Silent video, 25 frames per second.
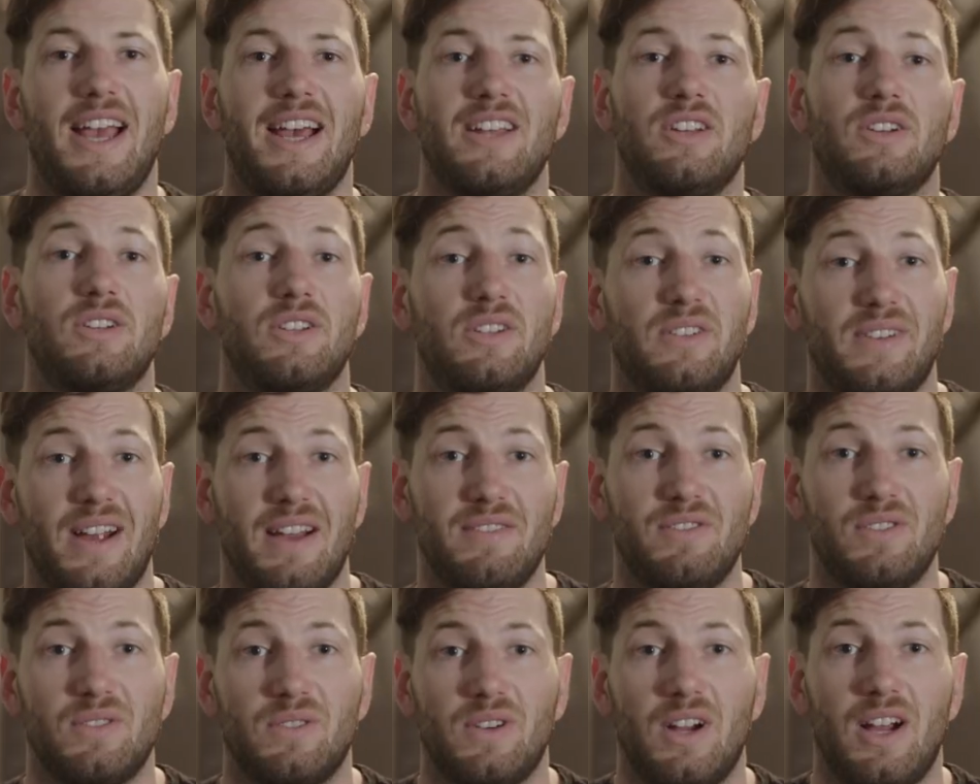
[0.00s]
out on a
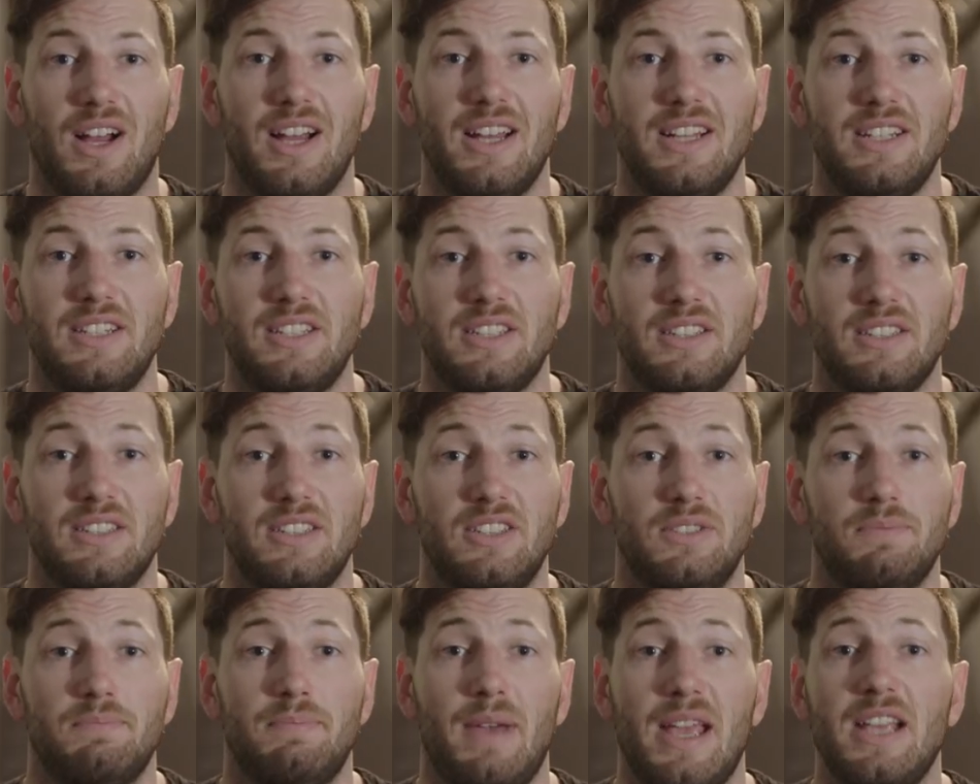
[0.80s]
gravel ride,
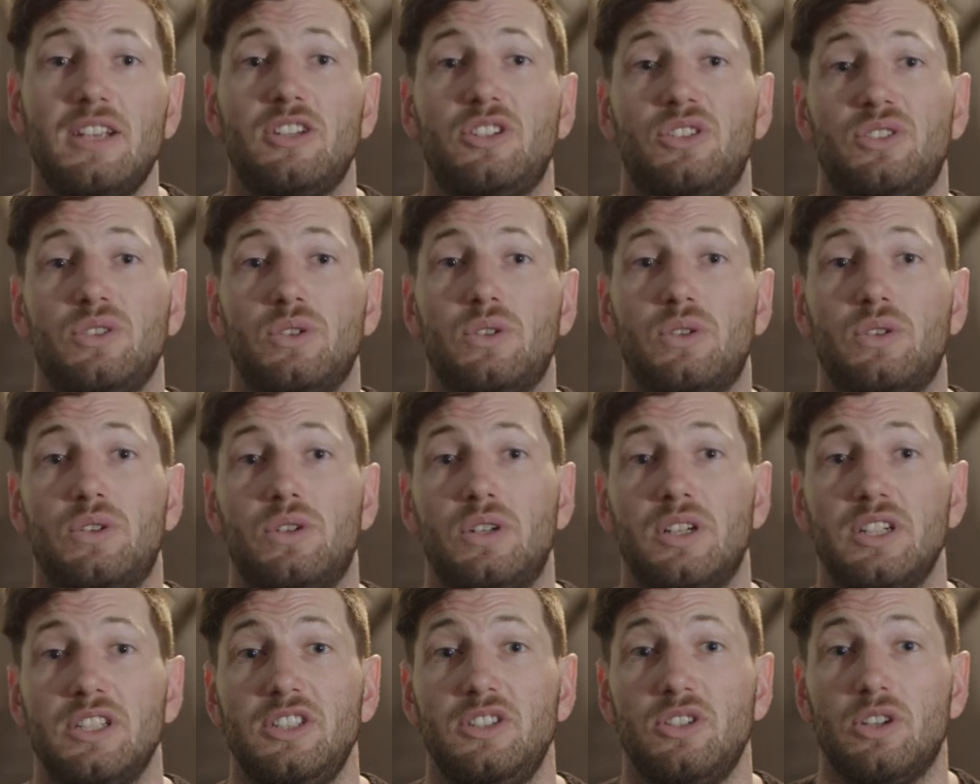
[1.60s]
make
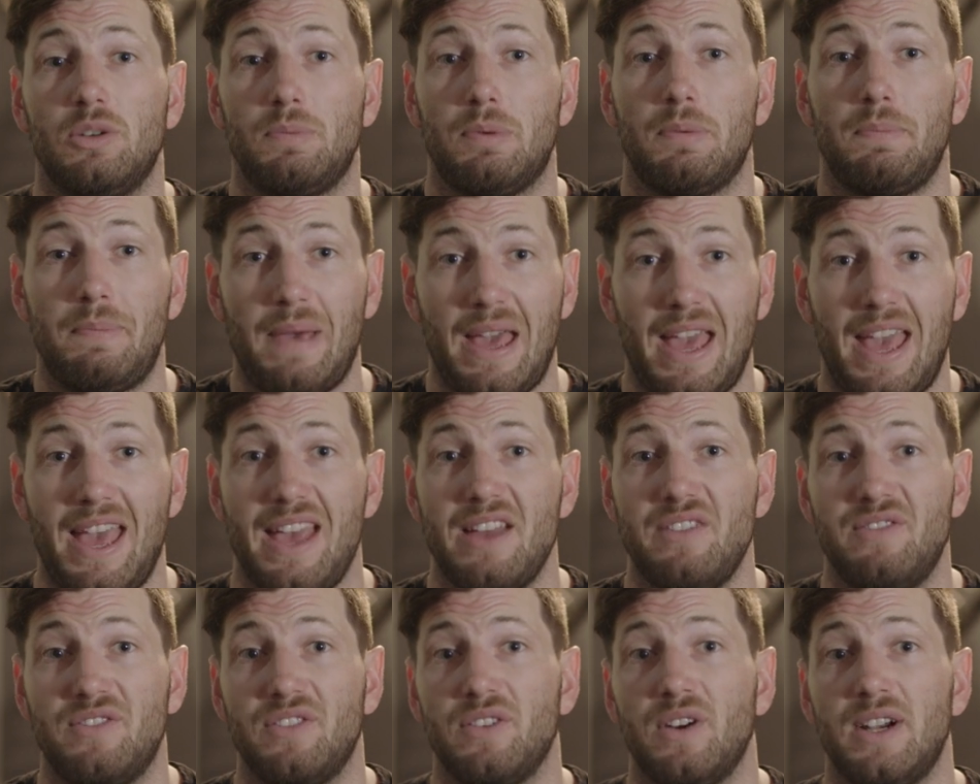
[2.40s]
sure you're
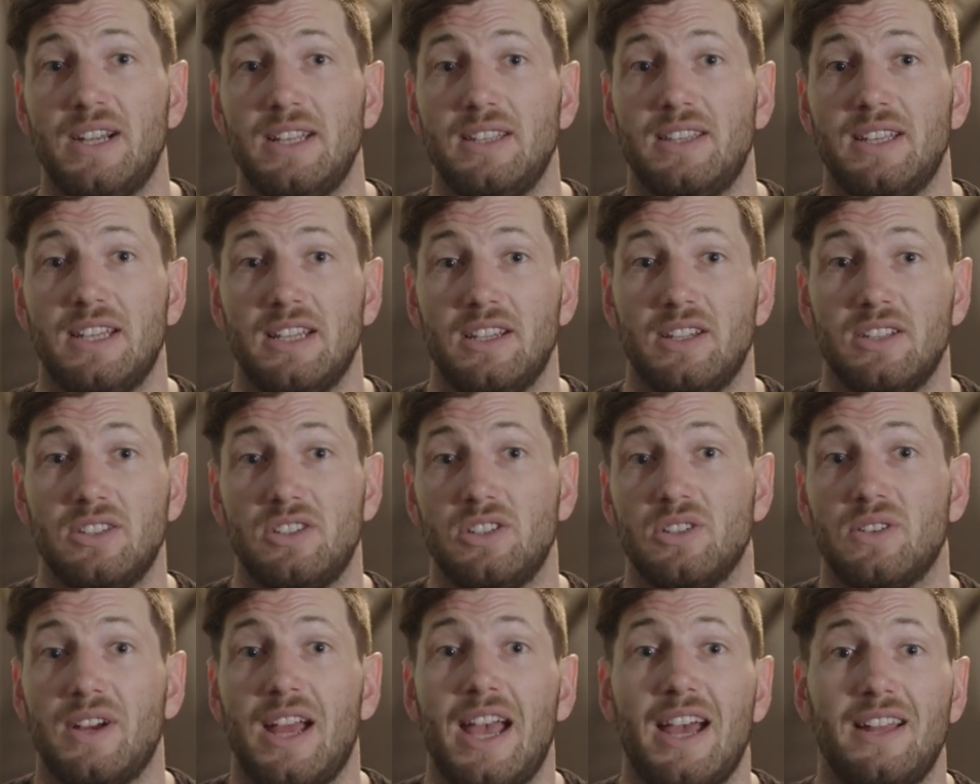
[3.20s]
prepared for anything because
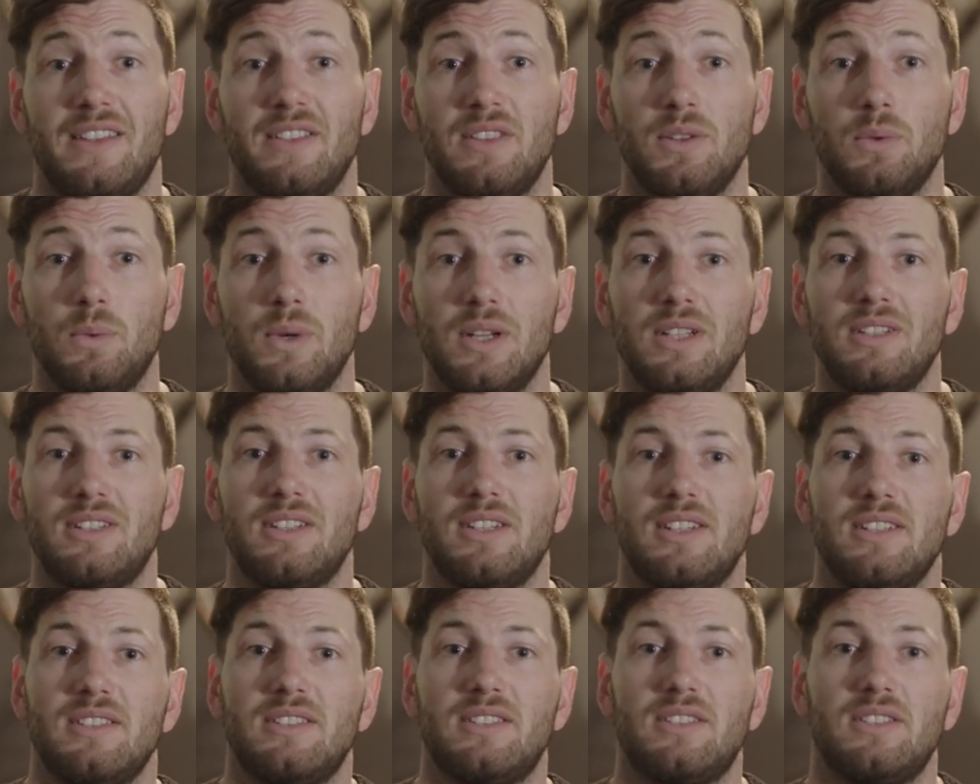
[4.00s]
you're out in the
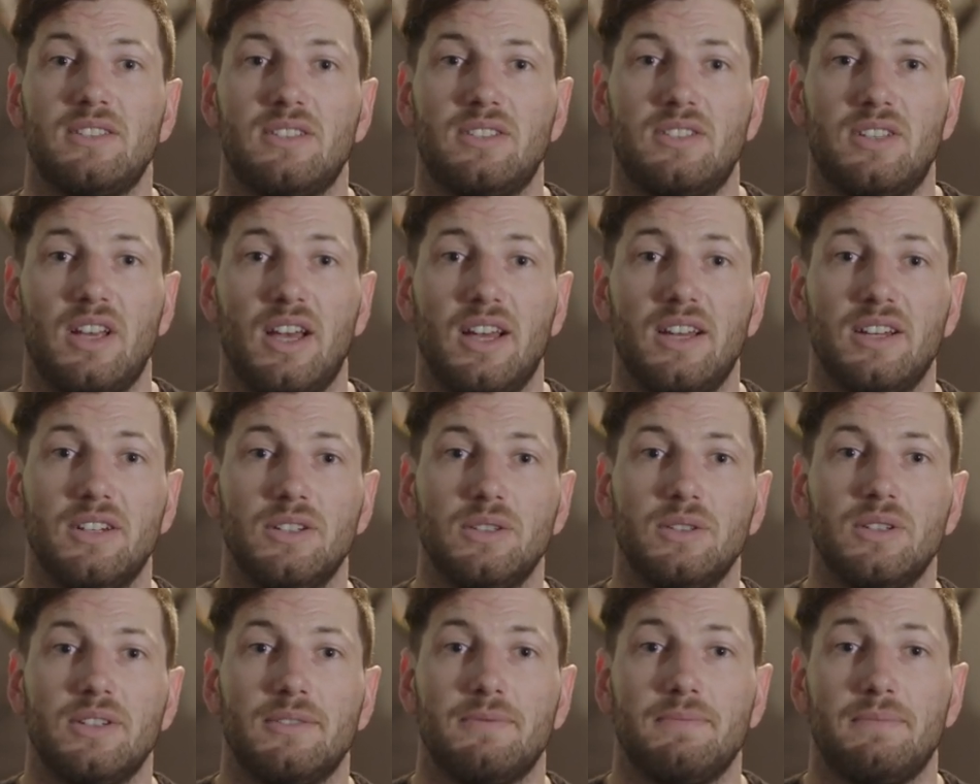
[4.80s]
wilderness.
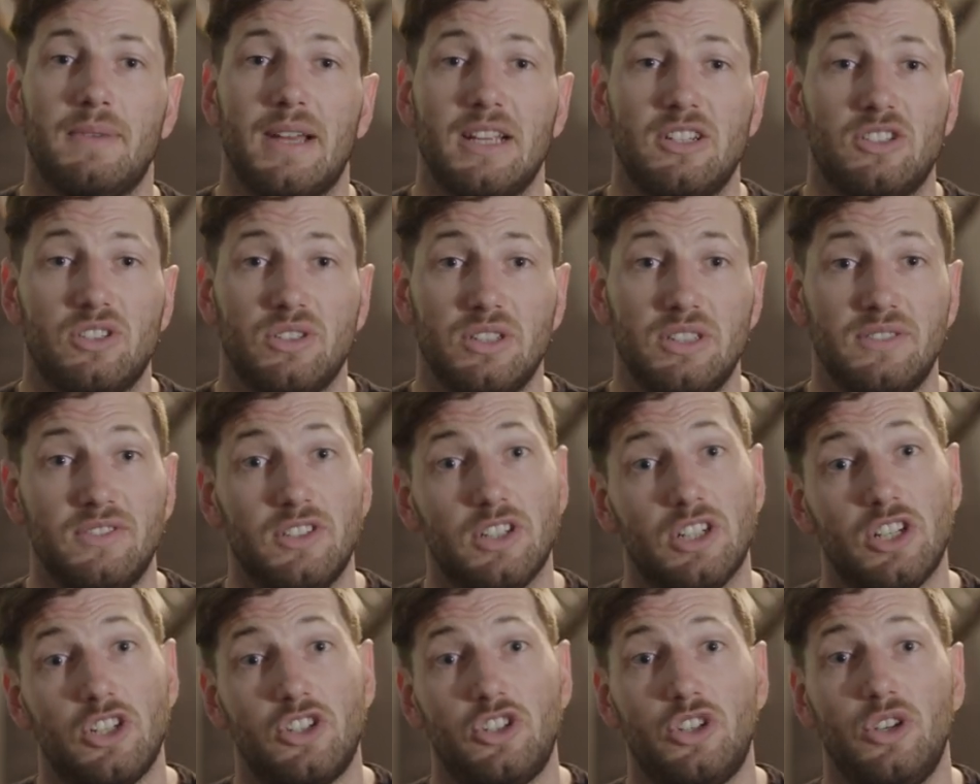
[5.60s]
So make sure you've
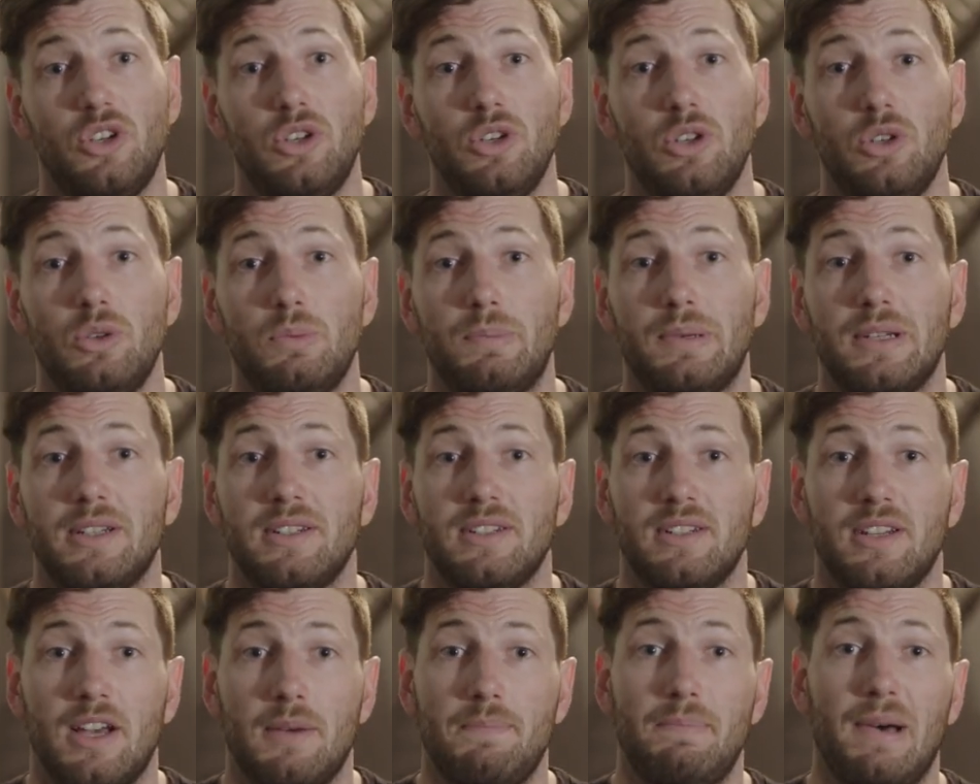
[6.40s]
got a tube,
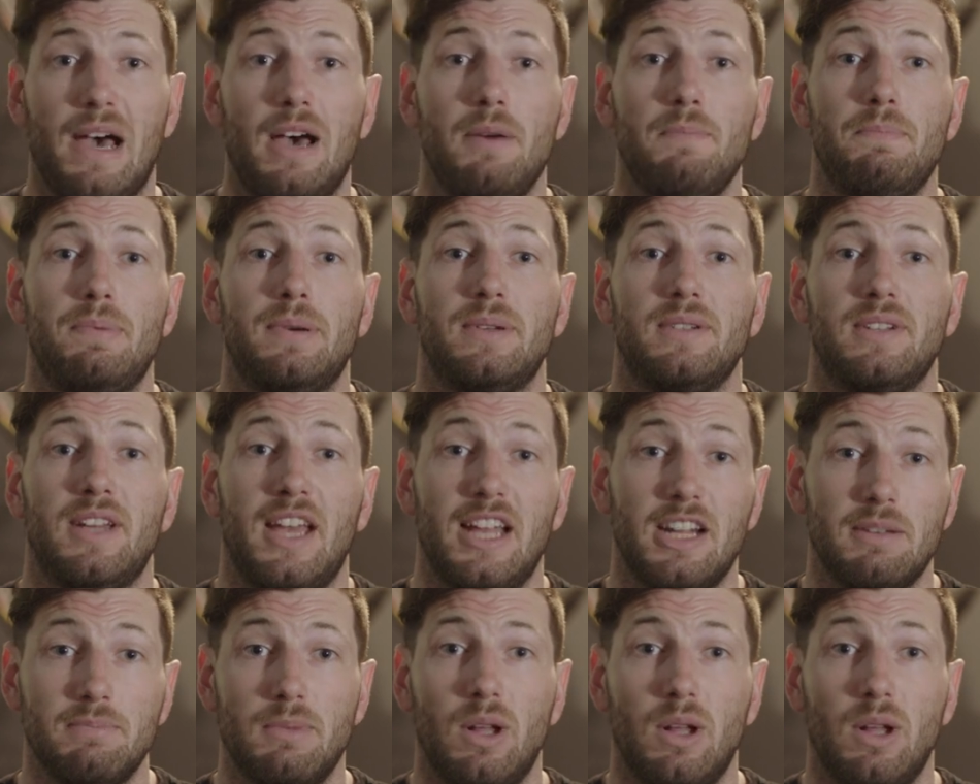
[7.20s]
a pump, and a